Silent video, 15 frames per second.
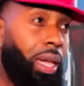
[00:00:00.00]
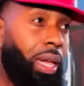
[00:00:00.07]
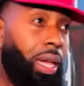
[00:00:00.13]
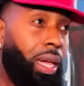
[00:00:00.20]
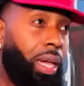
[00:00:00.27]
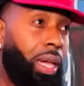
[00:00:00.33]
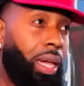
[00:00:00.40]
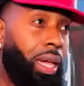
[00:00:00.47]

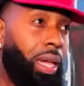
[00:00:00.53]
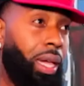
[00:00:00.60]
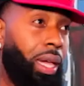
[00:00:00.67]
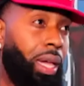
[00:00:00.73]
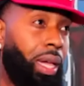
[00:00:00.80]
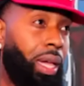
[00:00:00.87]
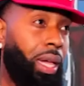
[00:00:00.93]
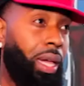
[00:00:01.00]

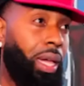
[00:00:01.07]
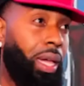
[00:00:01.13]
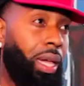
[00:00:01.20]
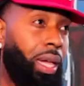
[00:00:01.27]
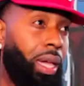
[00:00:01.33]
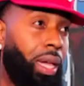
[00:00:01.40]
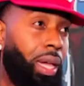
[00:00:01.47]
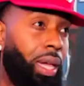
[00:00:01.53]

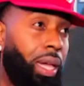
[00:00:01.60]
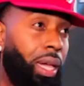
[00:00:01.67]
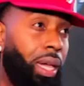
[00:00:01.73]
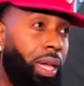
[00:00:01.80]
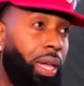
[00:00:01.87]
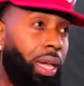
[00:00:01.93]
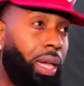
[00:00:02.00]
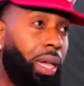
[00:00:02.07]

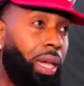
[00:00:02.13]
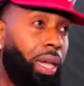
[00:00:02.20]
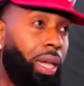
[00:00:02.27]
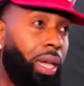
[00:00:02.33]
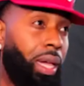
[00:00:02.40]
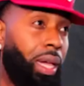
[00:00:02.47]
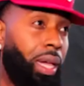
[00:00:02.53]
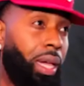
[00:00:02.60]

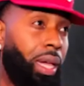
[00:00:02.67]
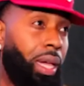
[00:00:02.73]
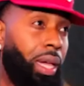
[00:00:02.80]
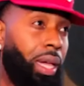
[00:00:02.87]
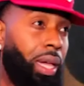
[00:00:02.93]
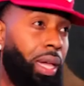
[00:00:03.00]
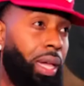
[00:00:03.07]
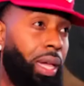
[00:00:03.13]

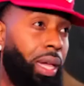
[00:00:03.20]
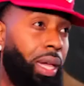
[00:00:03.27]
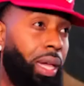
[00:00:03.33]
[no speech]